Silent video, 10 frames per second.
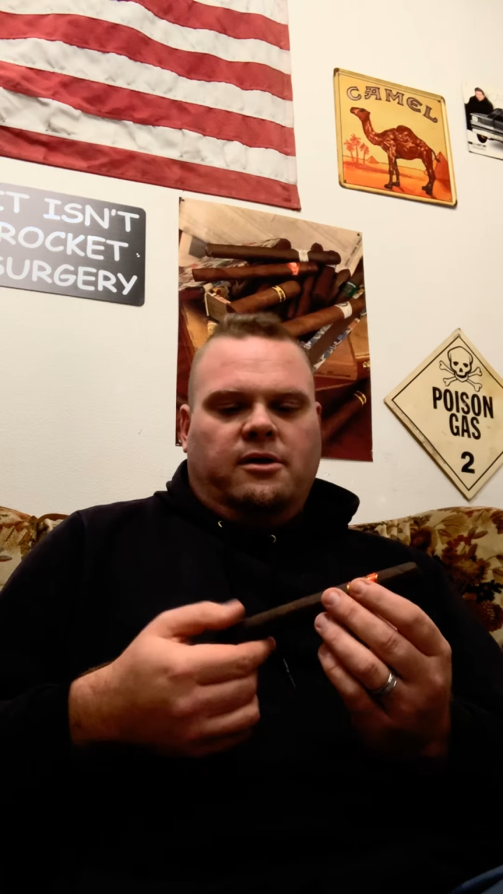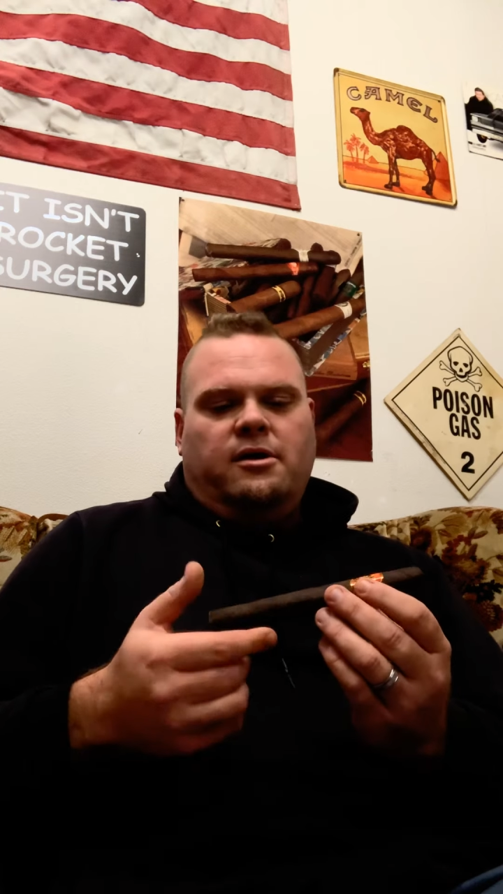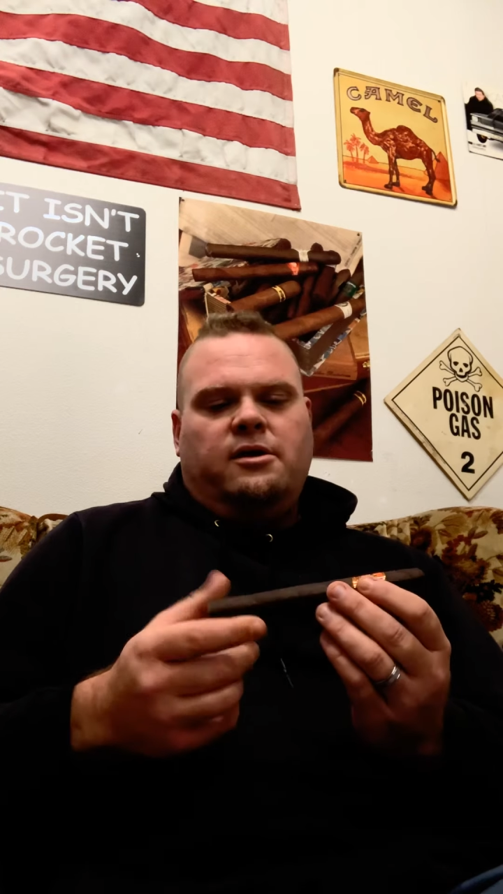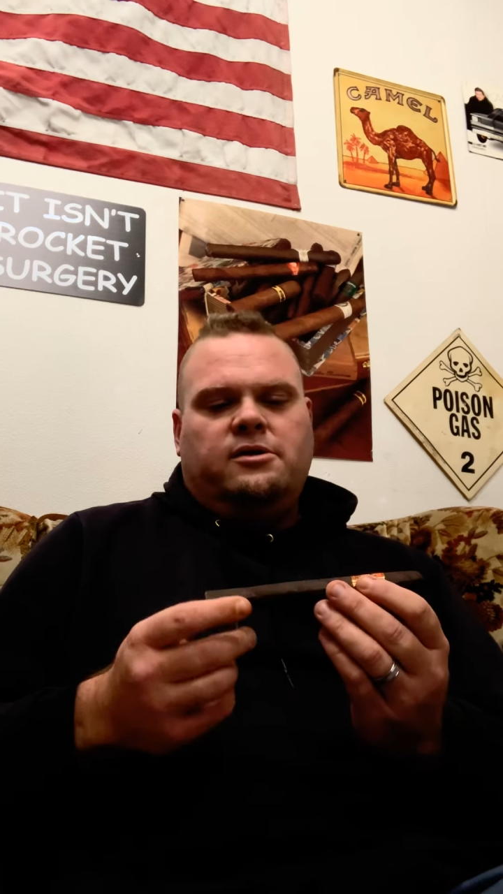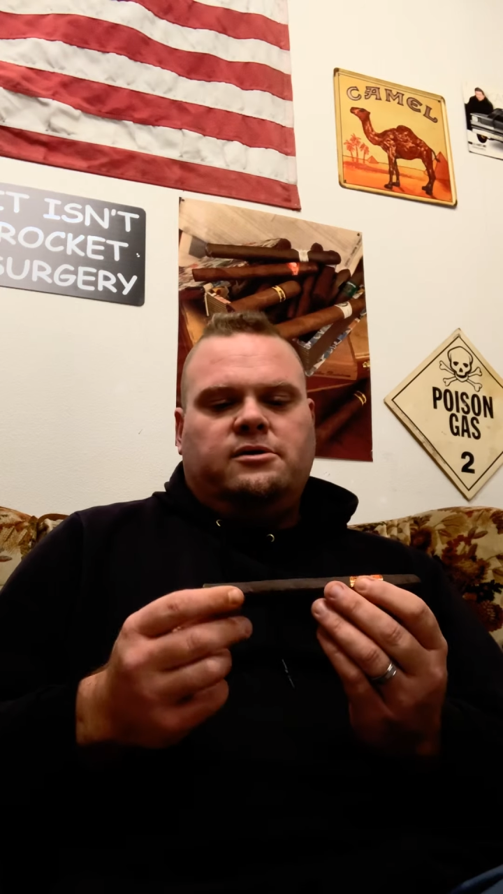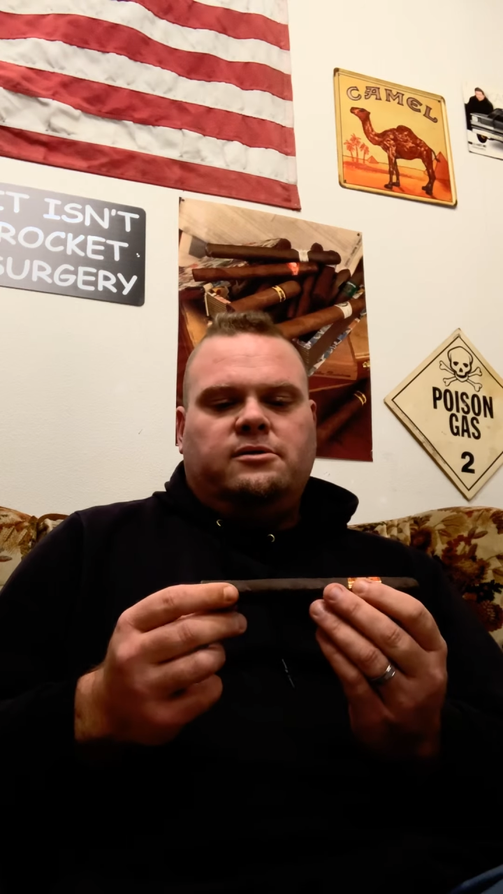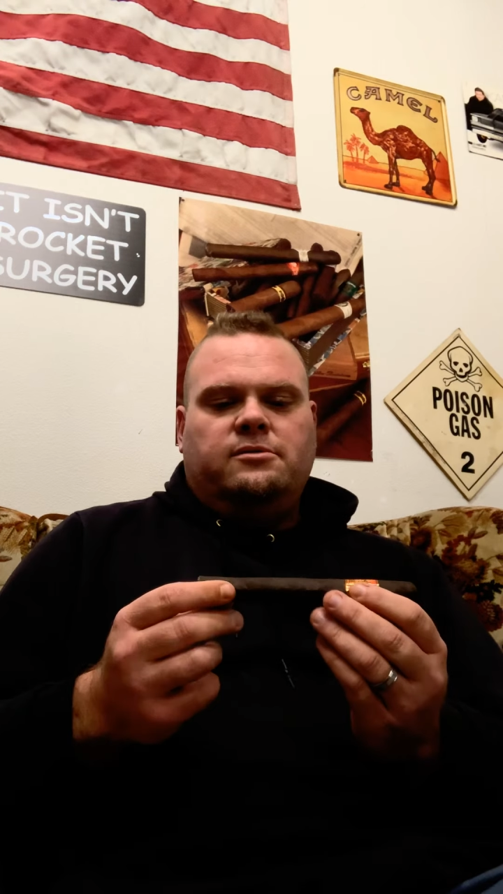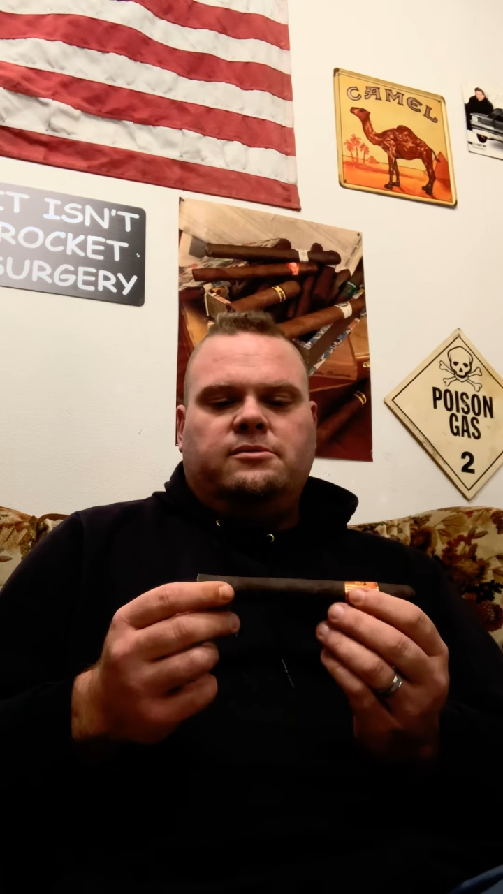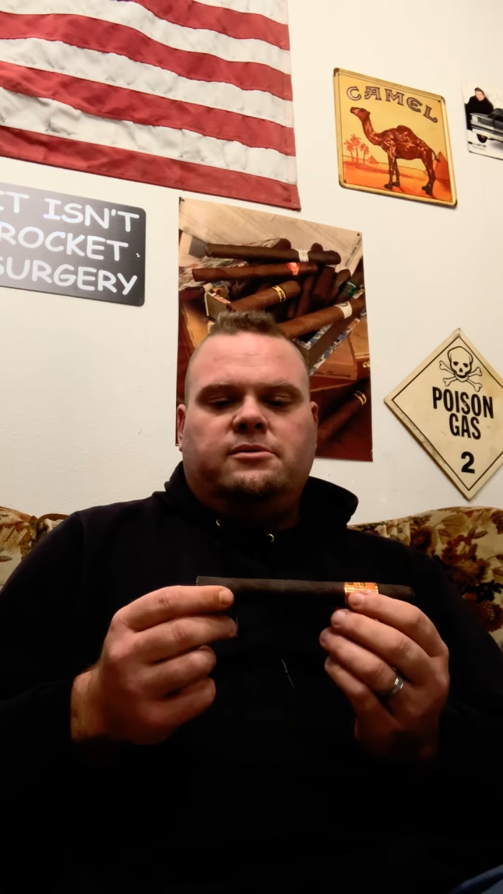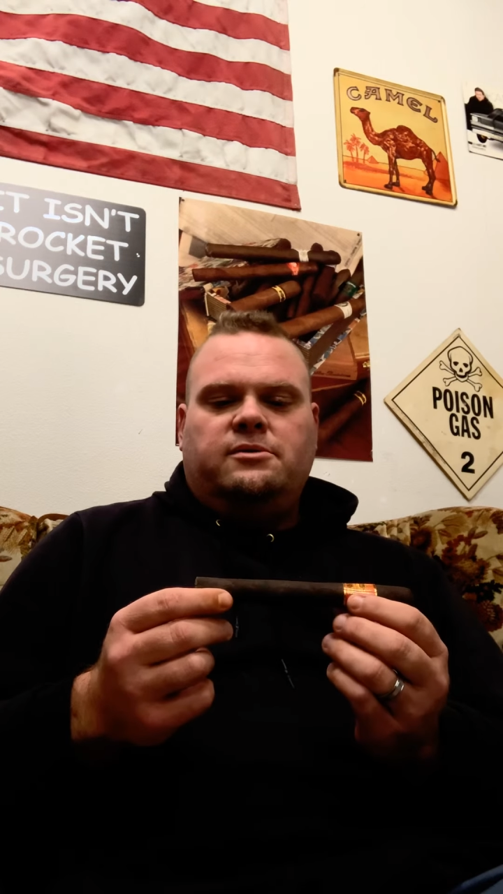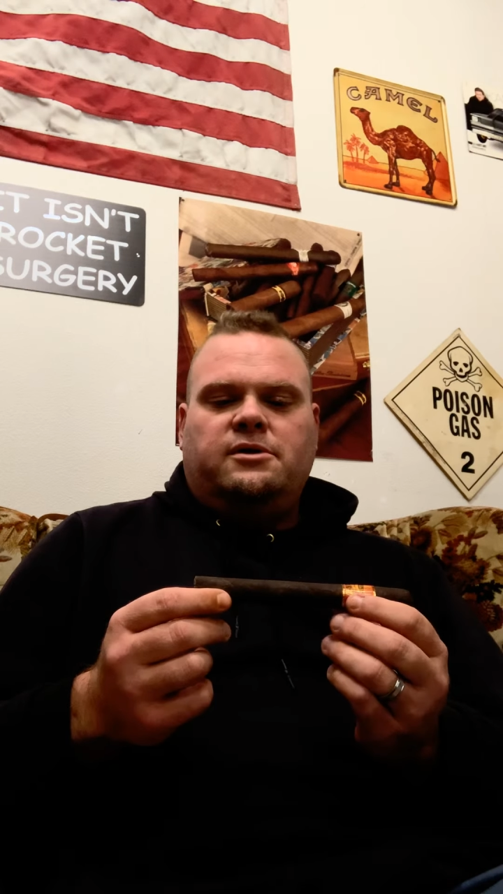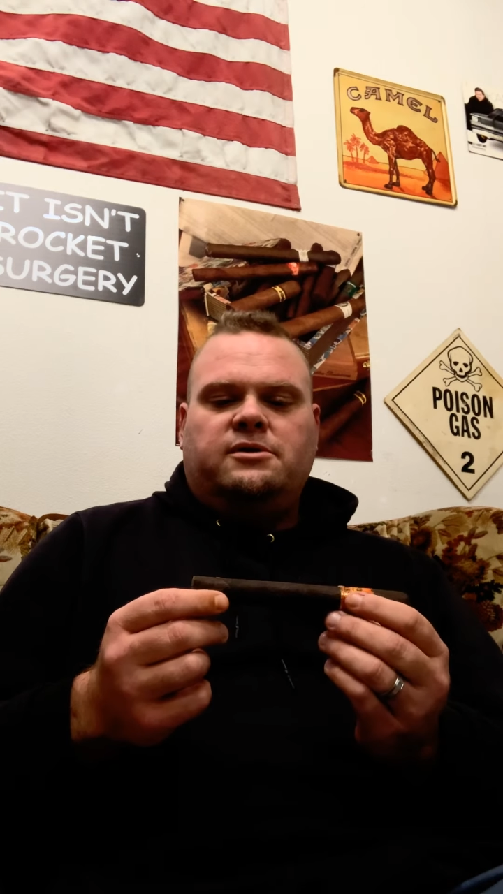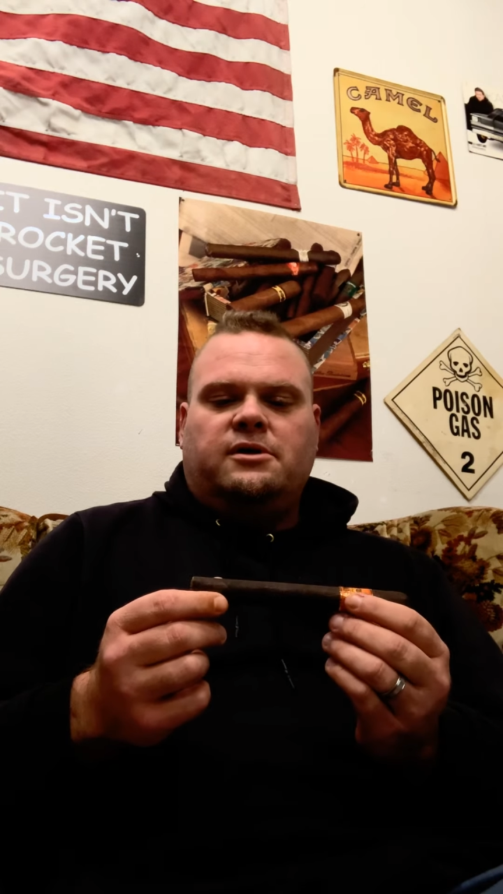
it is just